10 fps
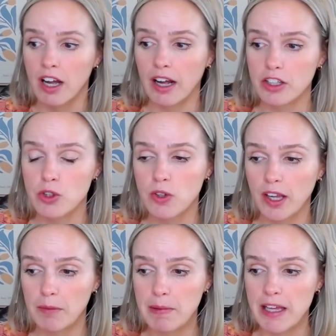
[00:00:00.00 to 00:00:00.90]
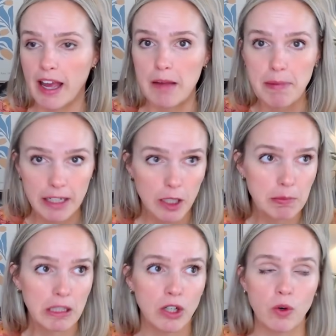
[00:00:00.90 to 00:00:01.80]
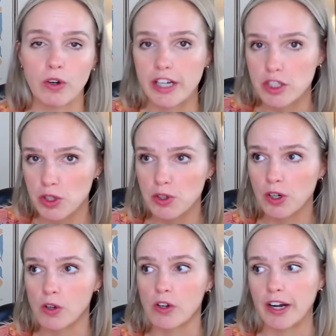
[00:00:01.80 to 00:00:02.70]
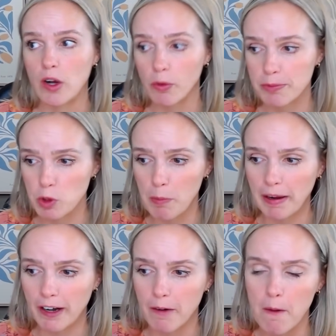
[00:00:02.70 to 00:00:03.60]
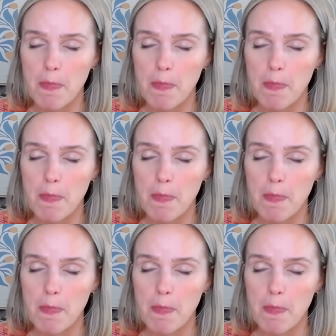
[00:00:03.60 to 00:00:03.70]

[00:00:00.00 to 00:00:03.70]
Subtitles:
You could be a parapro or a tutor or a homeschool parent,